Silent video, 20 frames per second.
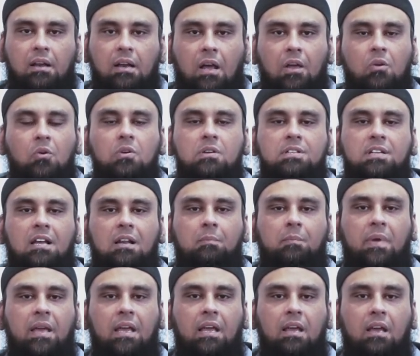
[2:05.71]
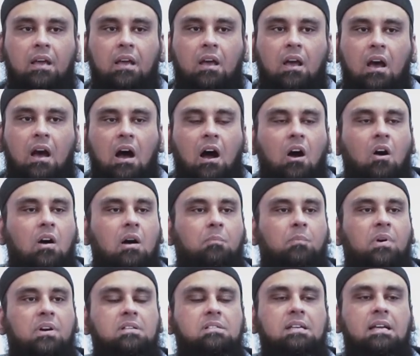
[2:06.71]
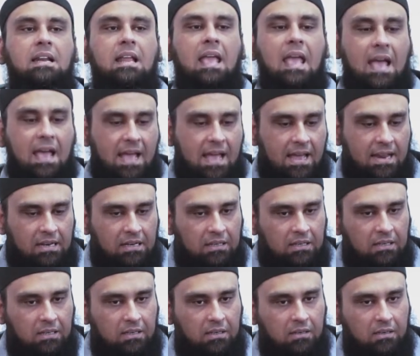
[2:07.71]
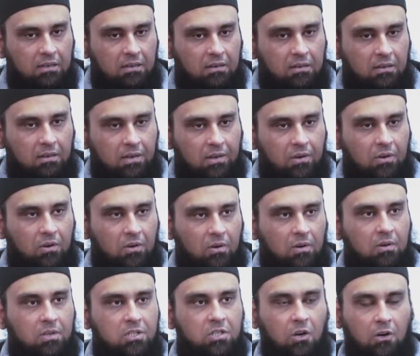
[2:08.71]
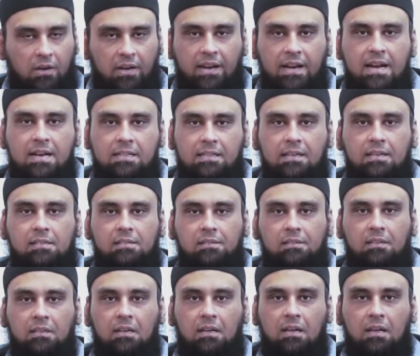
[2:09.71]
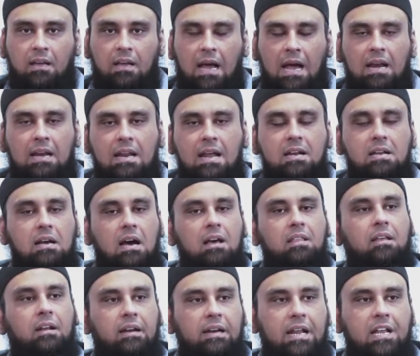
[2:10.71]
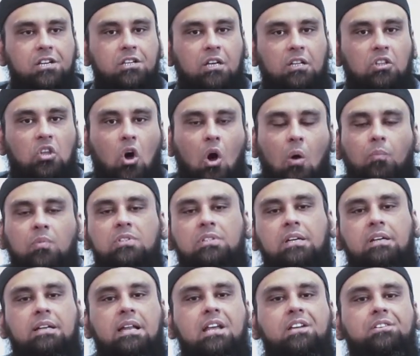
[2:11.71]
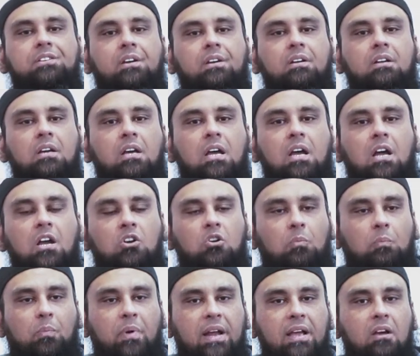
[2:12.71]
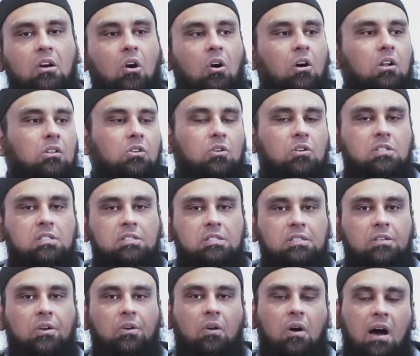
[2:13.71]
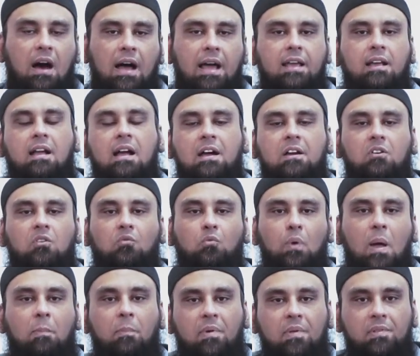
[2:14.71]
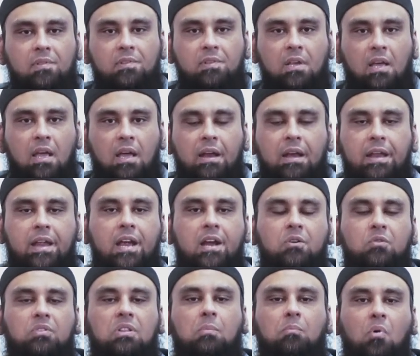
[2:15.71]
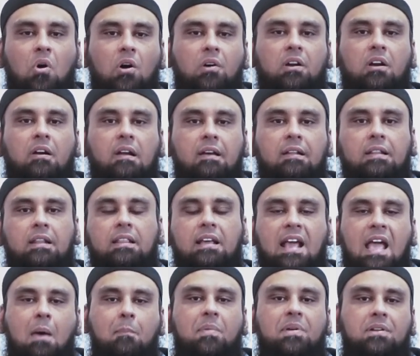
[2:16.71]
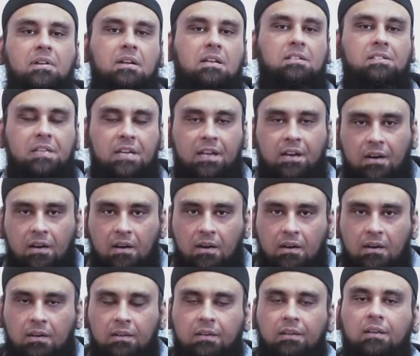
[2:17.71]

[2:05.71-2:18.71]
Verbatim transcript: Now you tell me how a person can, you know, tolerate this and let other nation, the opposite nation, to bring all those, you know, high kind of weapons near to the border and the capital is near